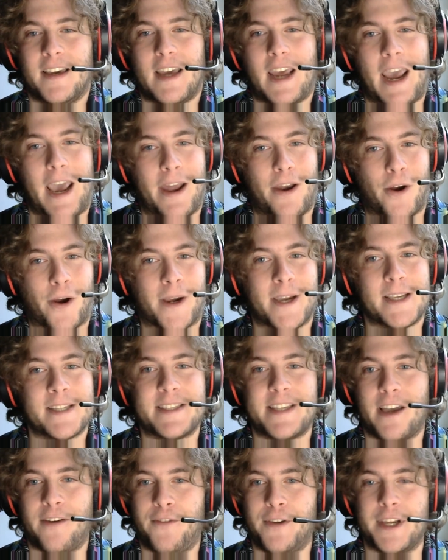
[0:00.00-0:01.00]
Anarchist
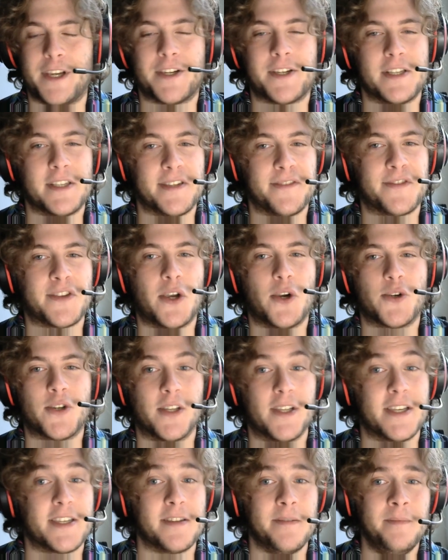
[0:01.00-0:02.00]
definitions of
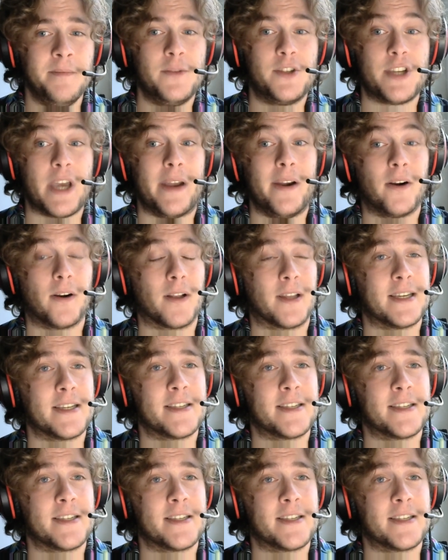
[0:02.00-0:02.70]
socialism generally